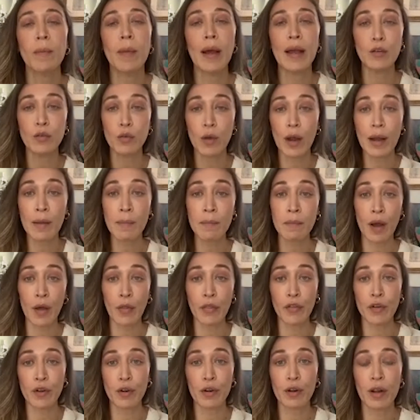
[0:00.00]
my
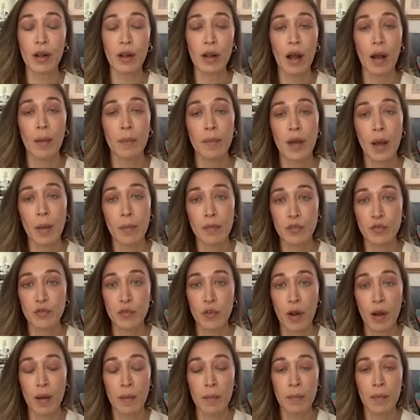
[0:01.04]
grandmother comes
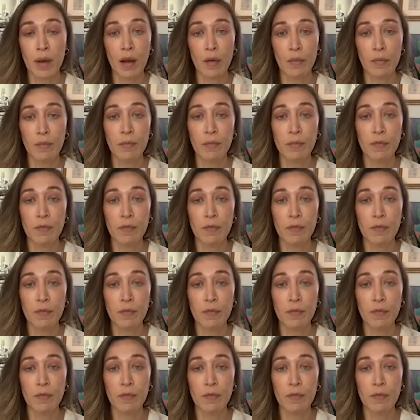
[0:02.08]
from a